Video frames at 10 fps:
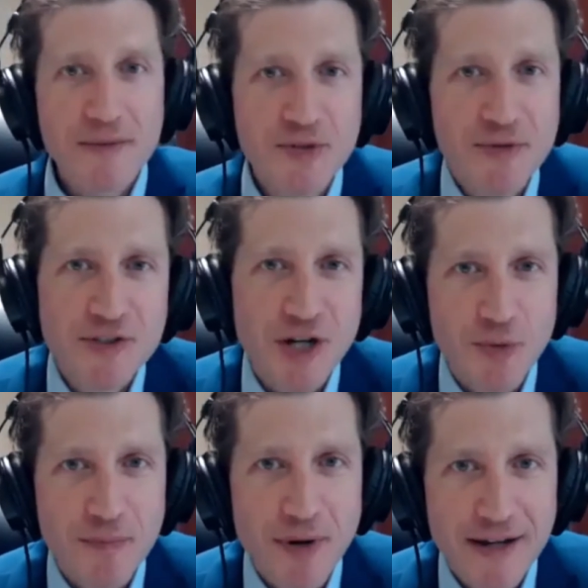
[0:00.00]

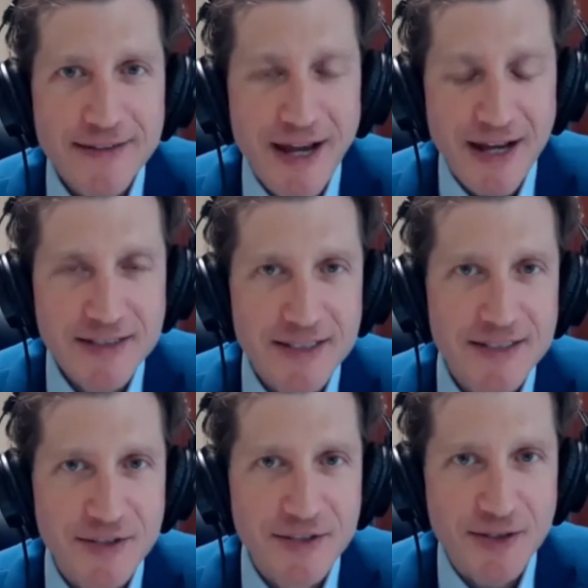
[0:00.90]
Sharkpreneur Podcast. This
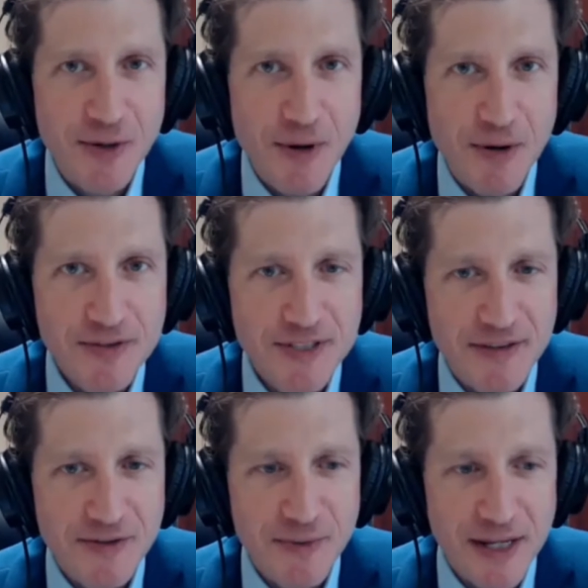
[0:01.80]
is your co host,
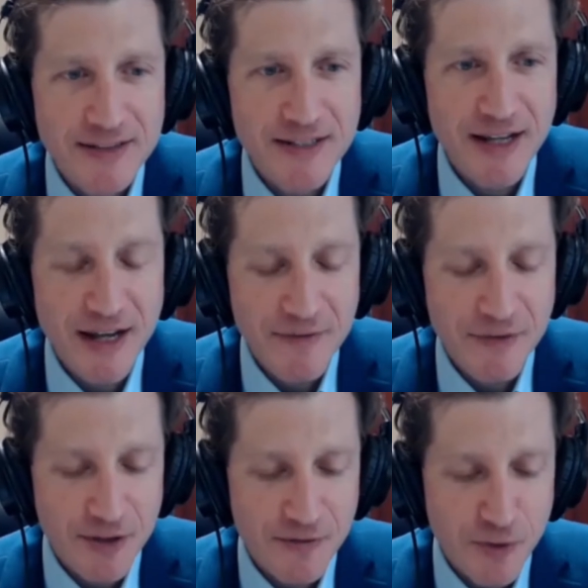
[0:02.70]
Seth Greene. Today, I have the
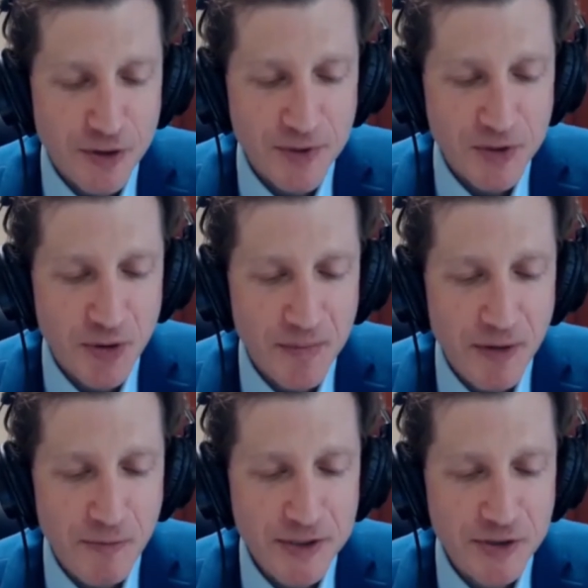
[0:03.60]
good fortune to be joined by
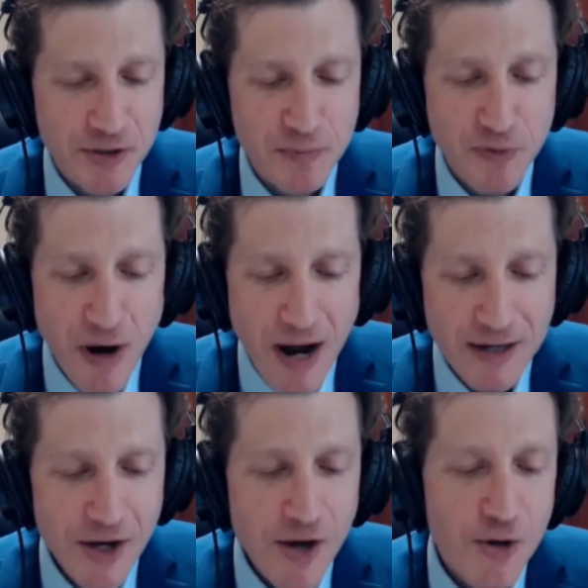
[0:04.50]
Richard
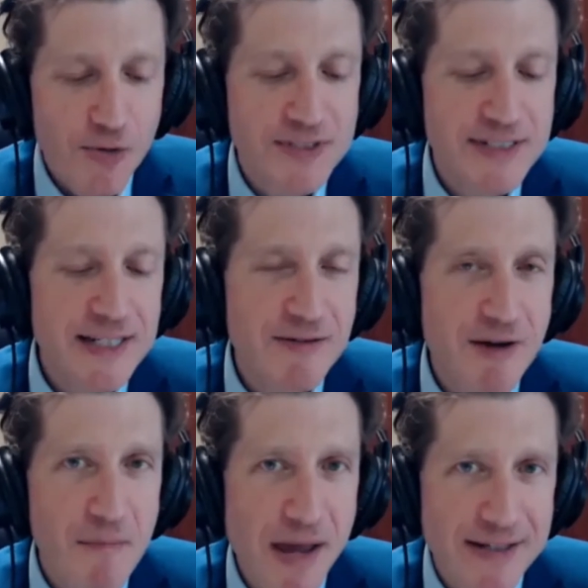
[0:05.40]
Brock, who
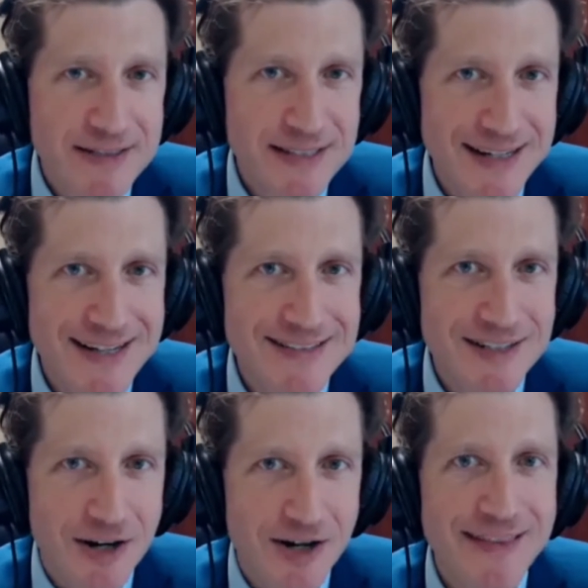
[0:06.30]
CRM Magazine has
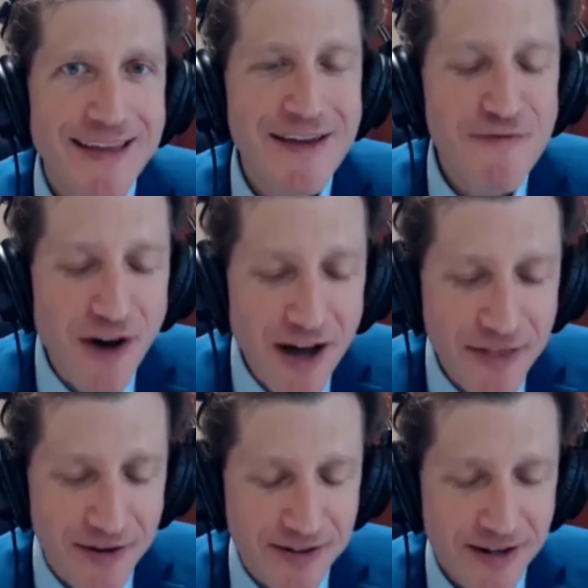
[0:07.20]
called the
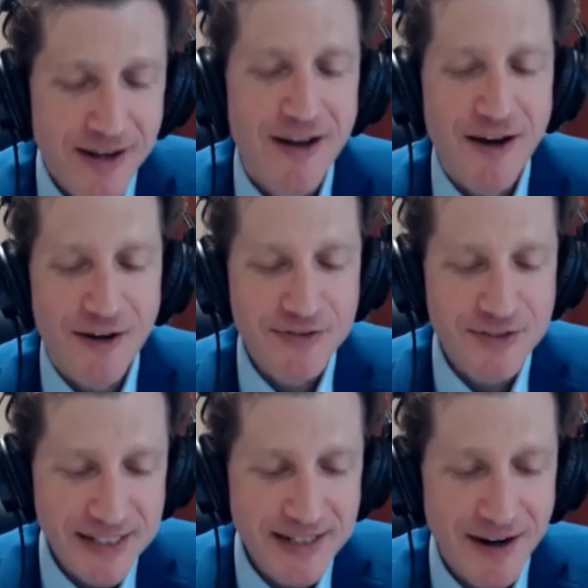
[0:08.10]
father of
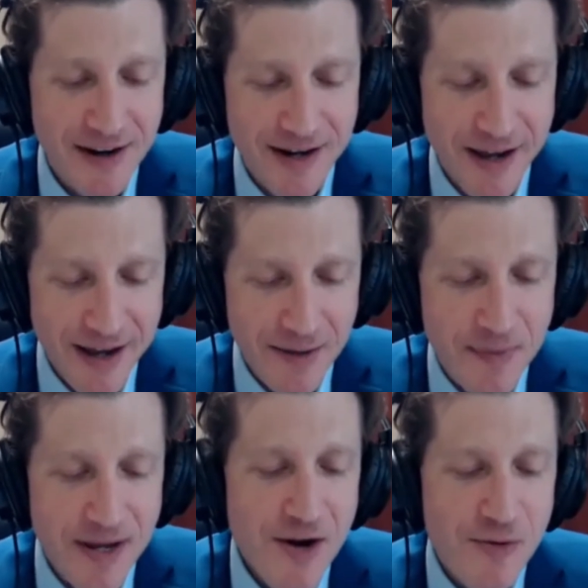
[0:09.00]

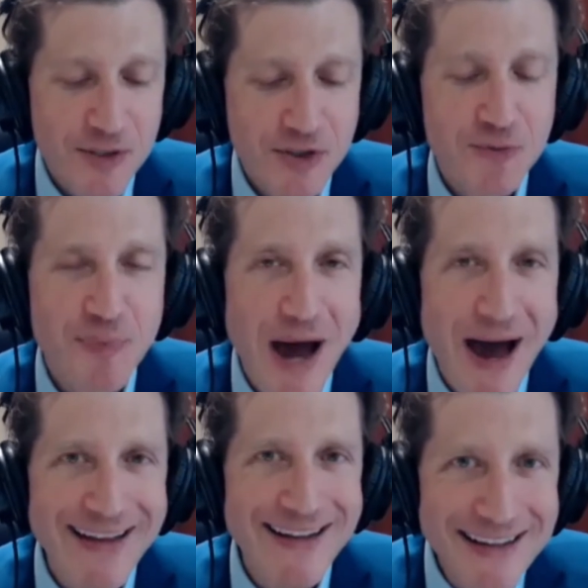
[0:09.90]
CRM, Richard
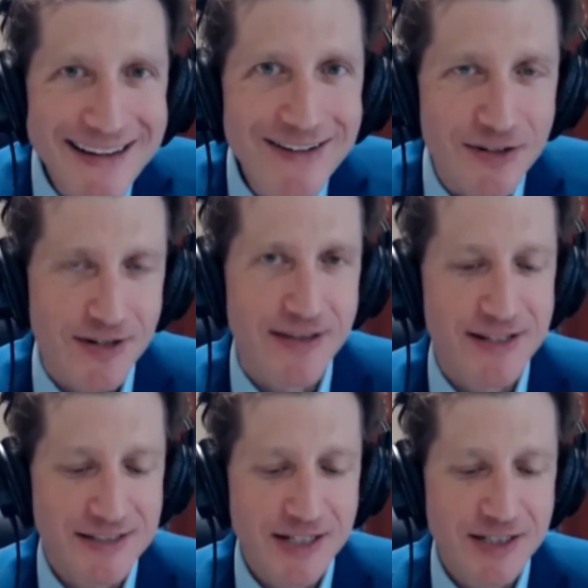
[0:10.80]
pioneered the
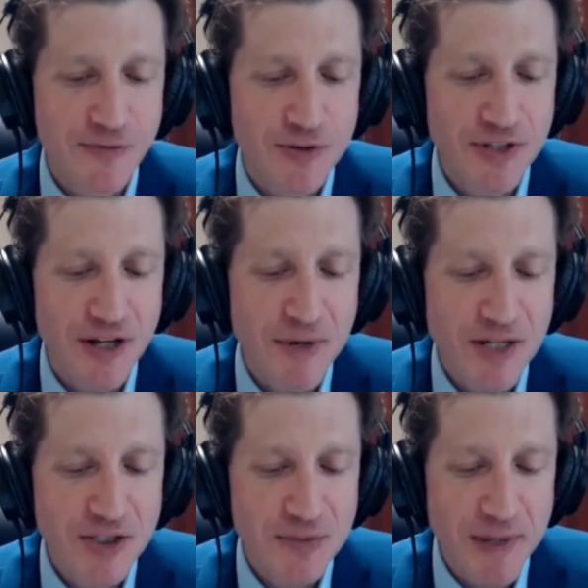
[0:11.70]
Salesforce
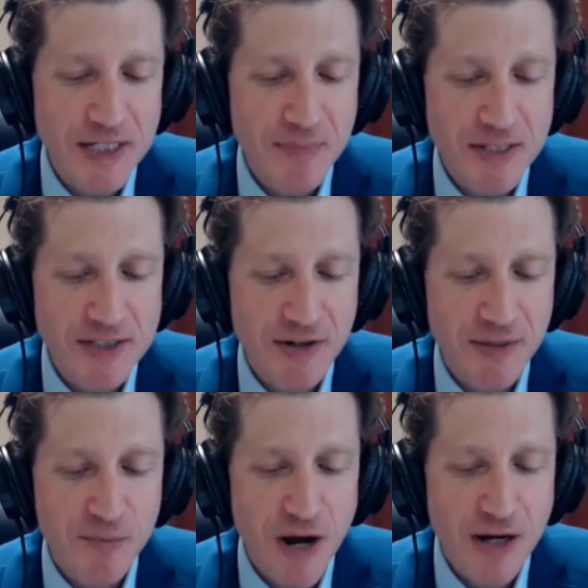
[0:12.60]
automation space by
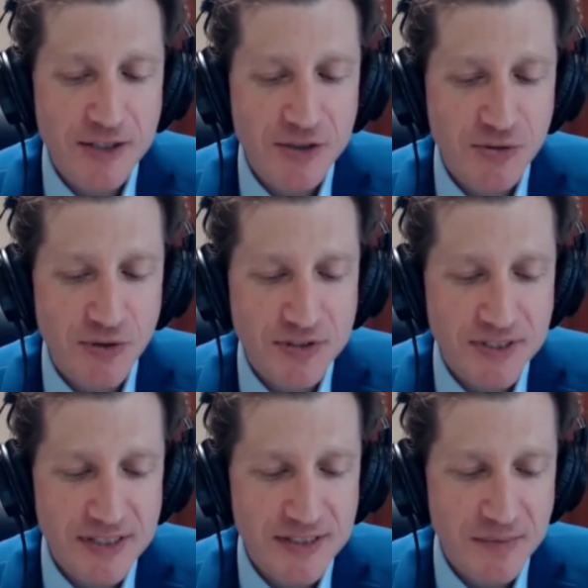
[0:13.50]
starting Brock Control
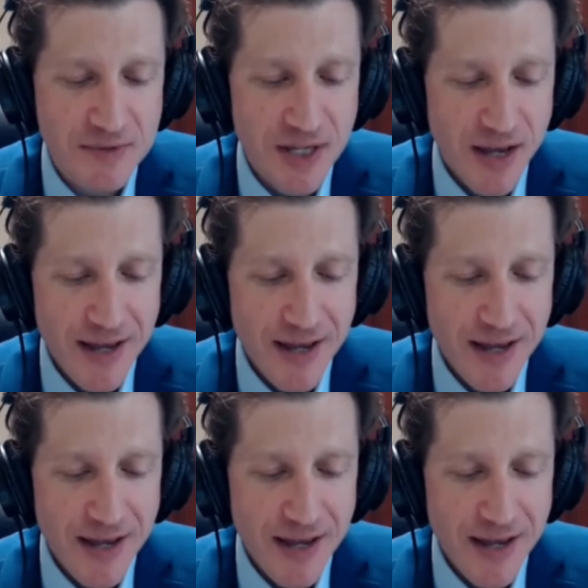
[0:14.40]
Systems,